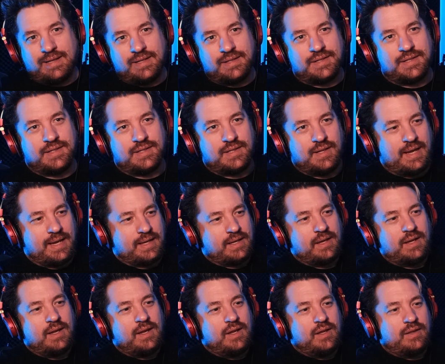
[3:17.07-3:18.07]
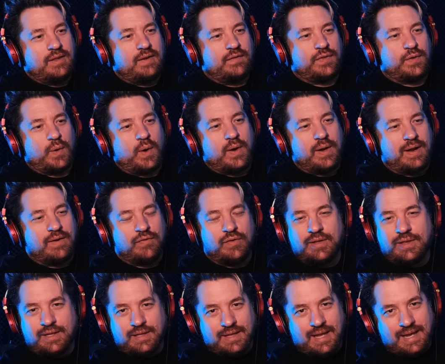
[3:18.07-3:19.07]
This is like they've thrown
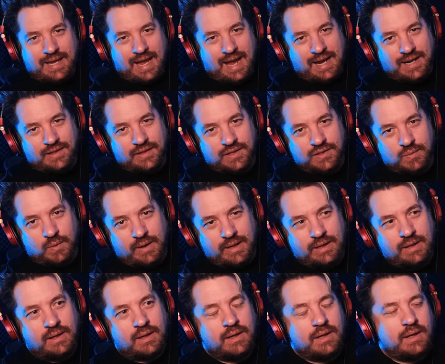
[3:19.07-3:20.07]
everything they can at this one,